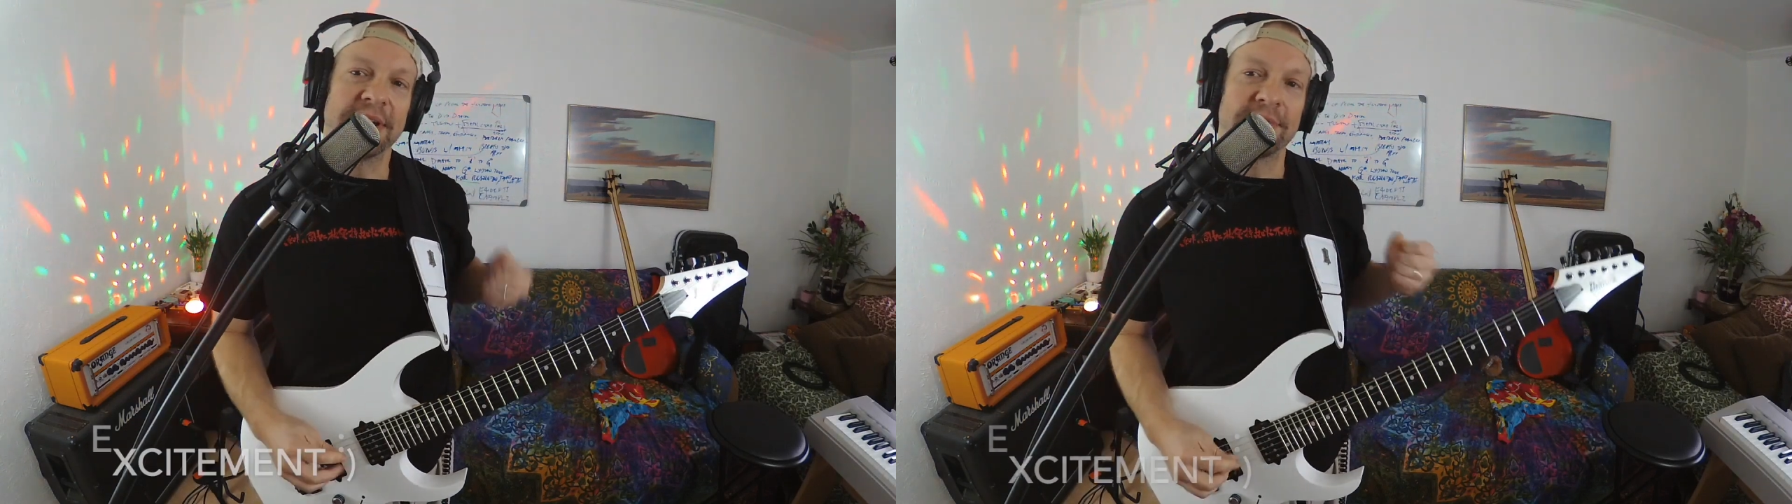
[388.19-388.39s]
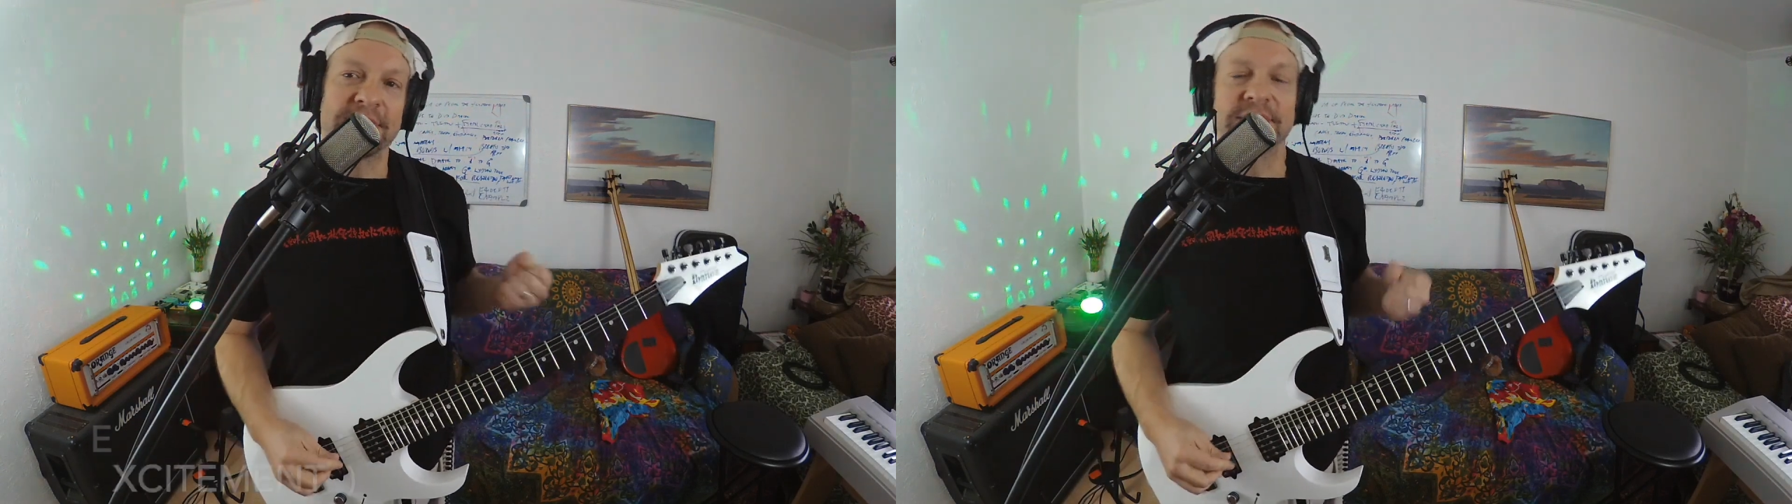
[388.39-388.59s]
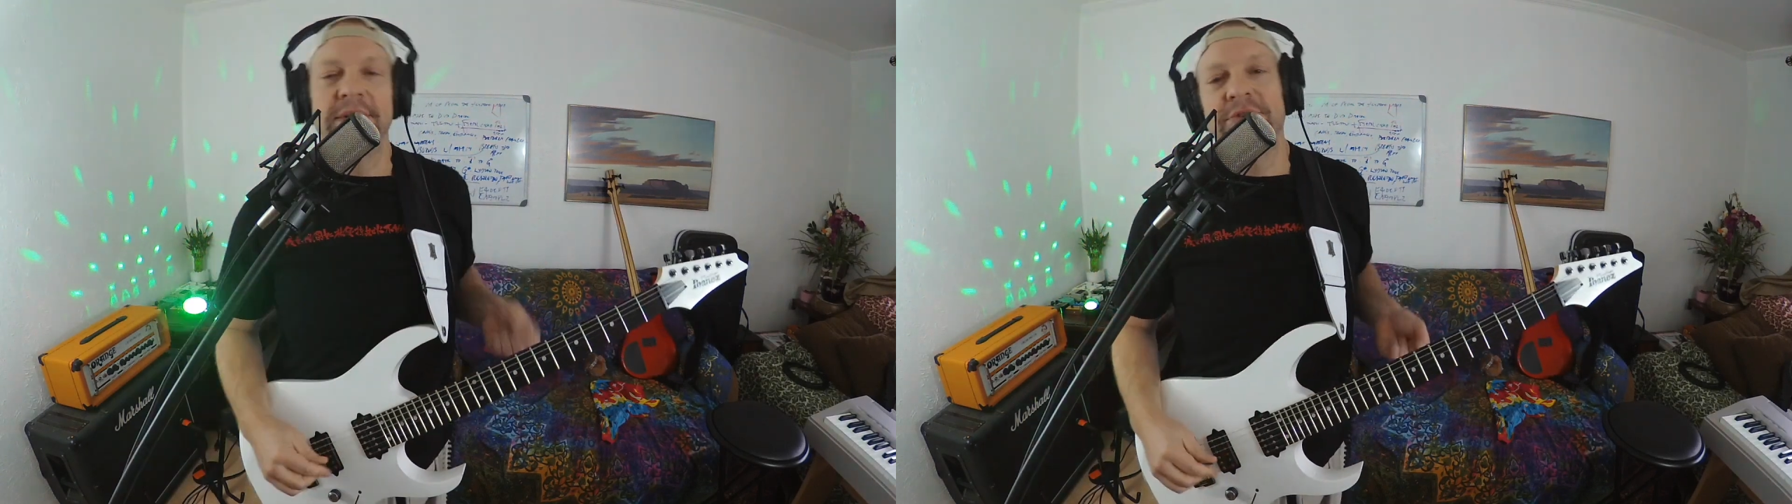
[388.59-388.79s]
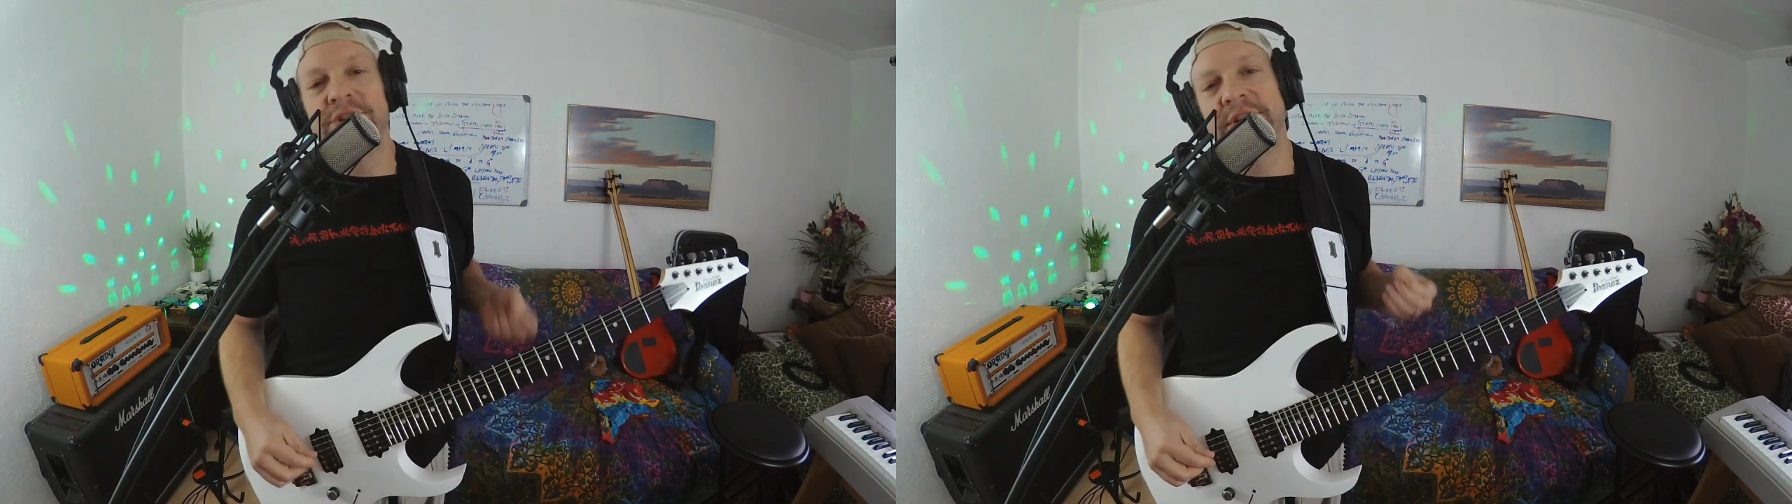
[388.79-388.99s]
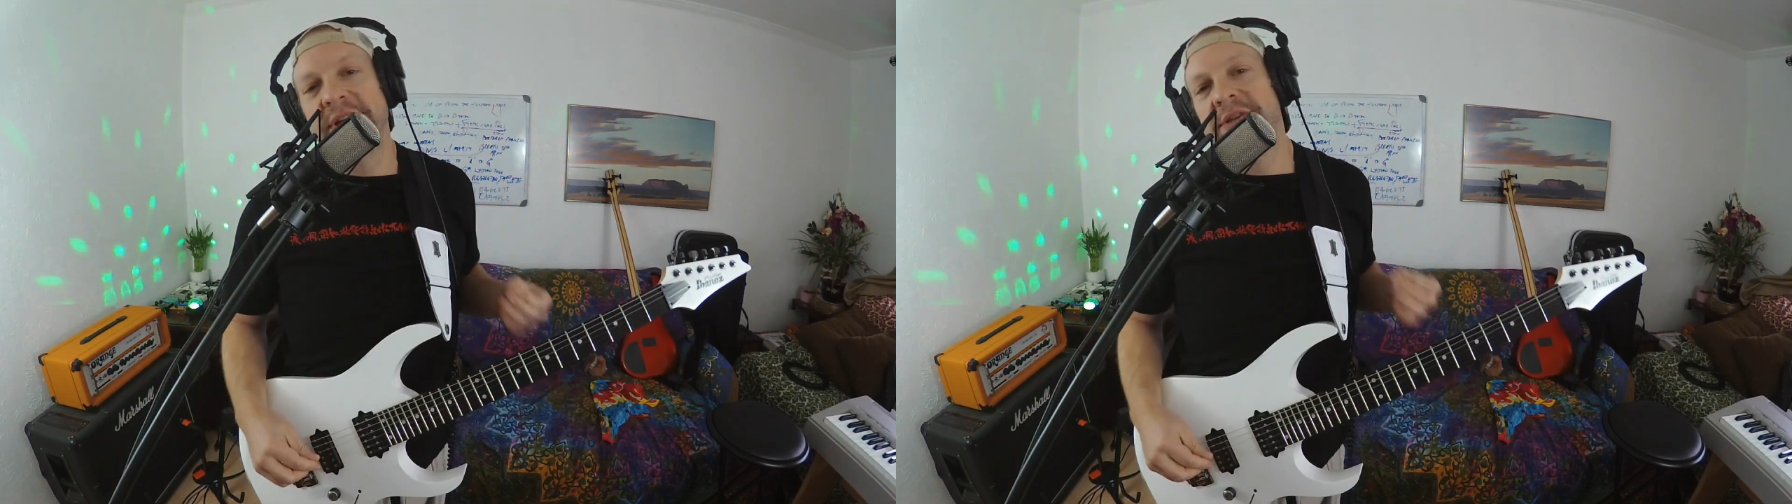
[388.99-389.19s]
and
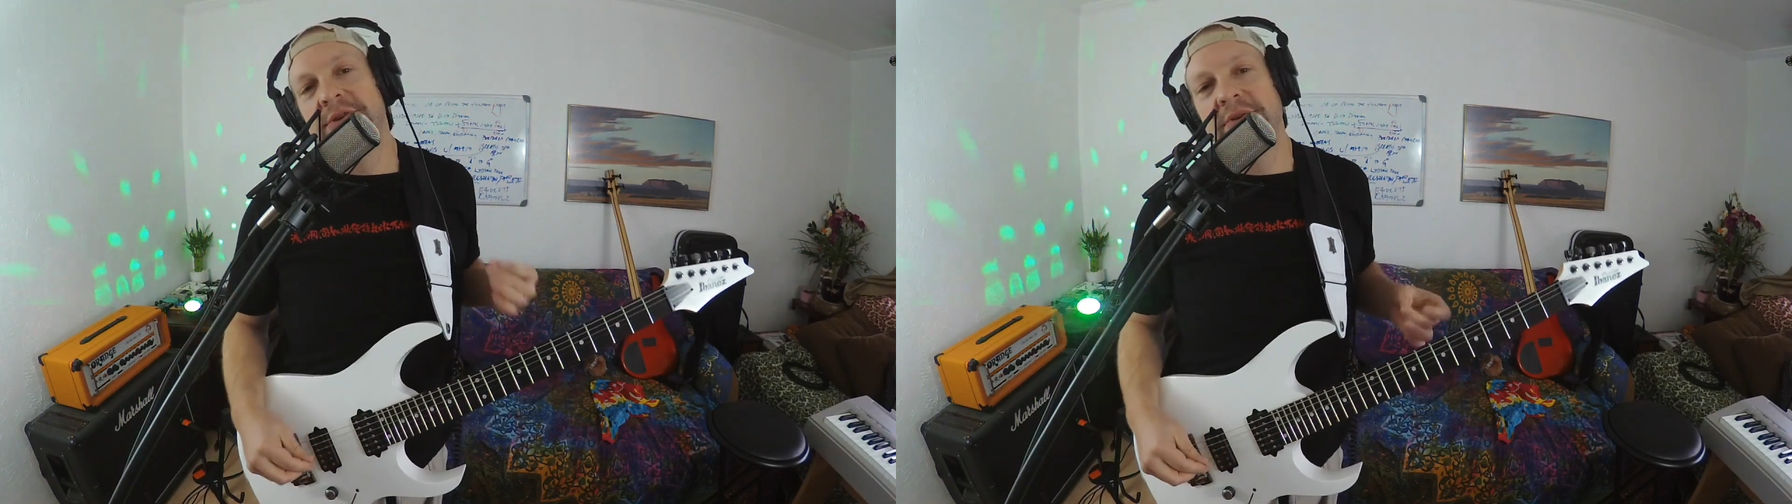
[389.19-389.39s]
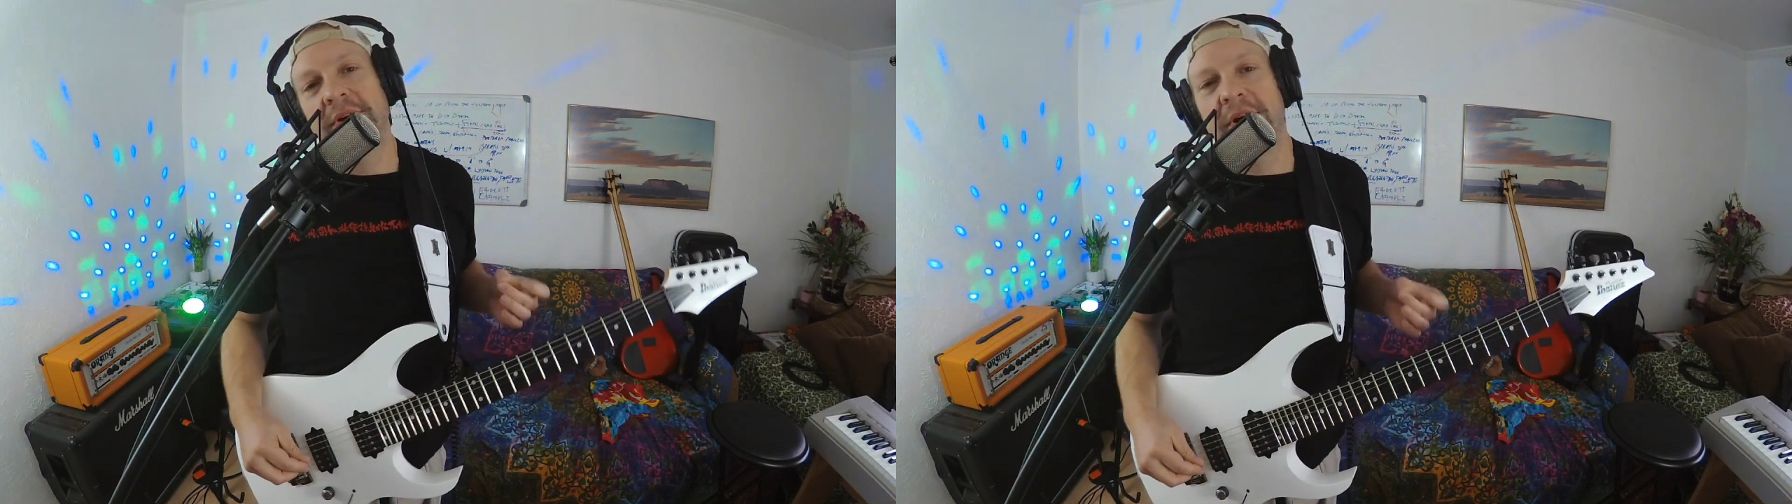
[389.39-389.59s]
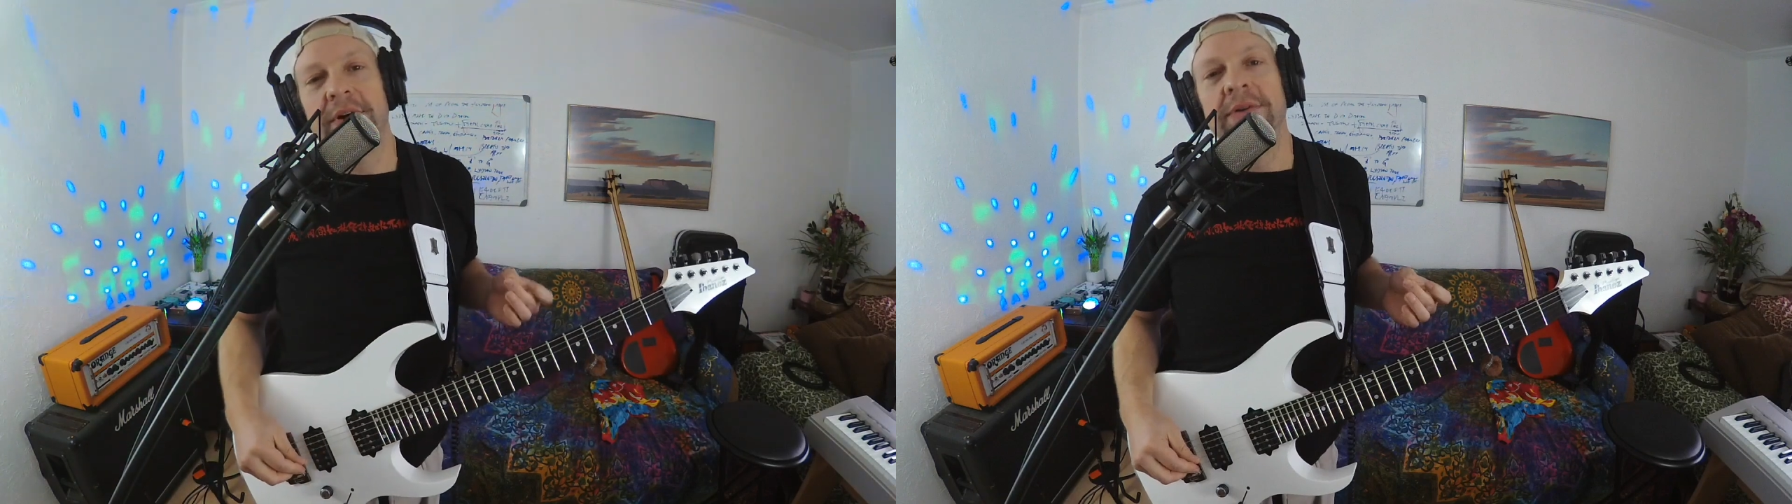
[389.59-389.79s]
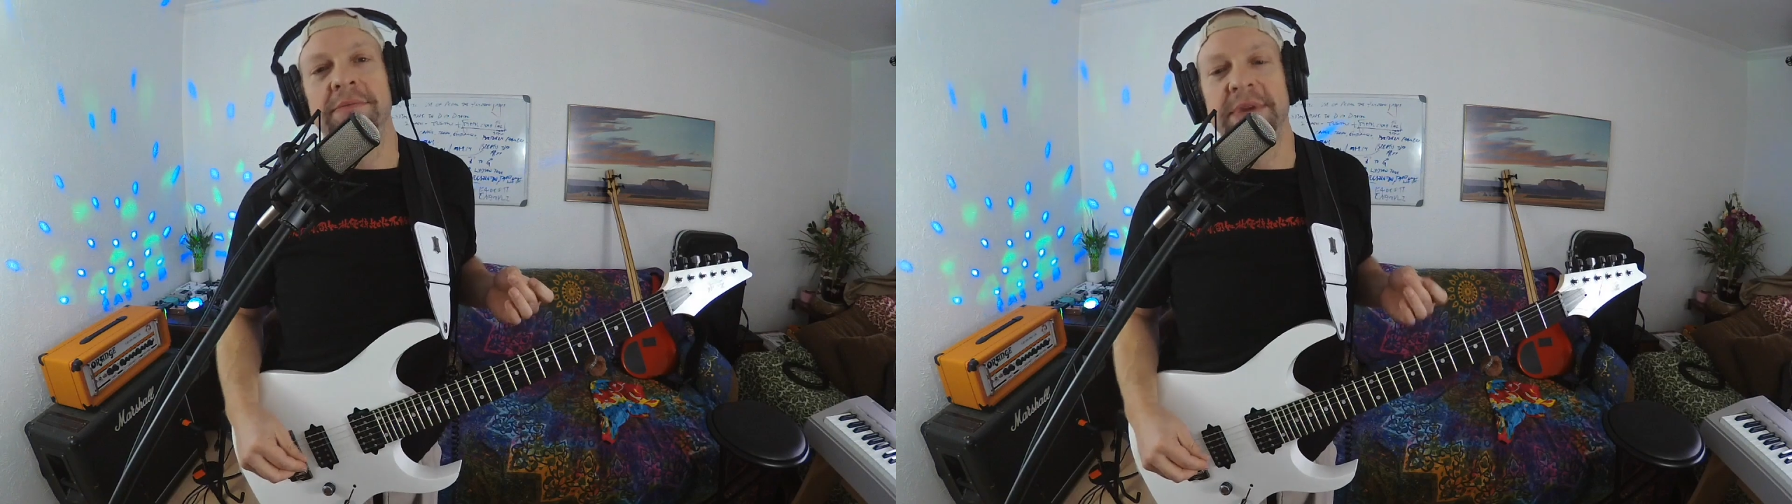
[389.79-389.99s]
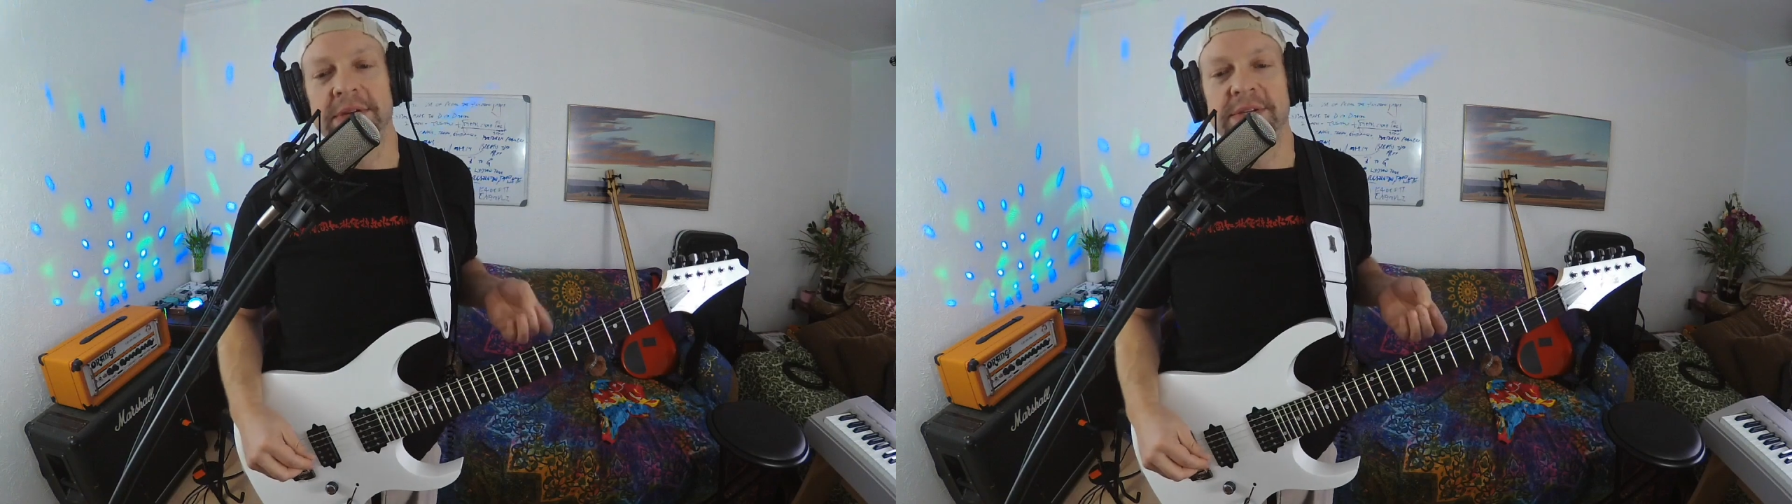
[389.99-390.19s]
resolution into our
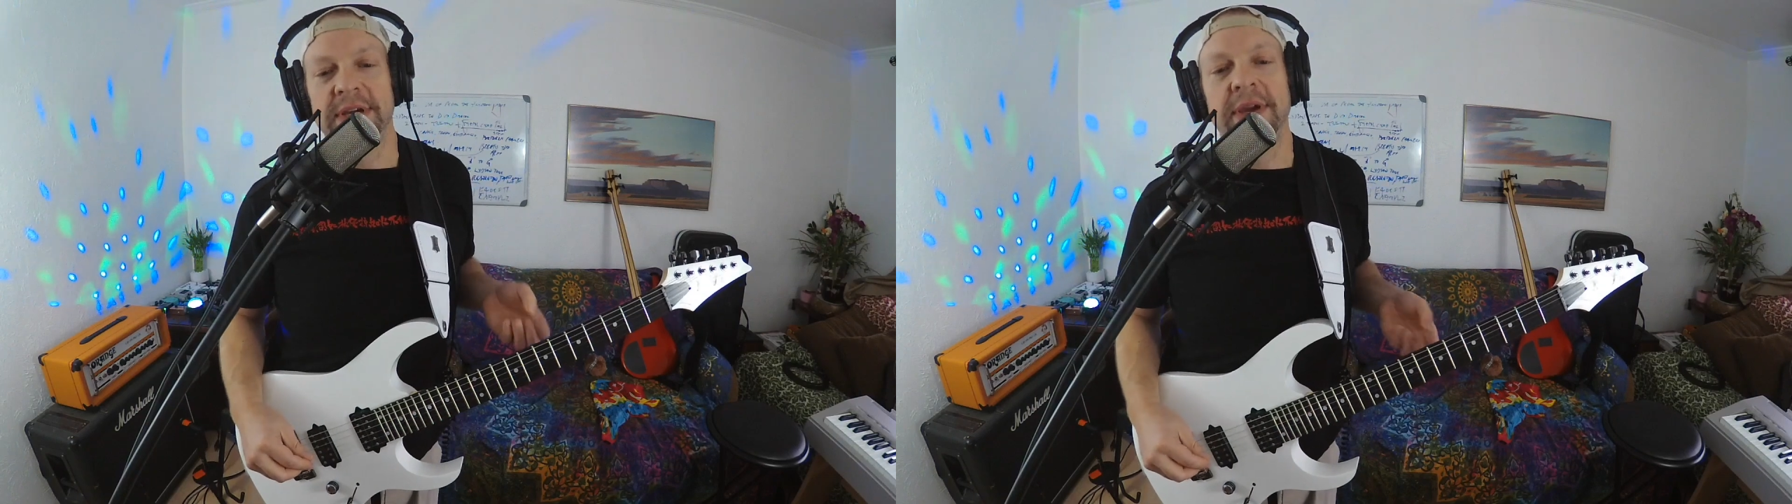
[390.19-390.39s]
own music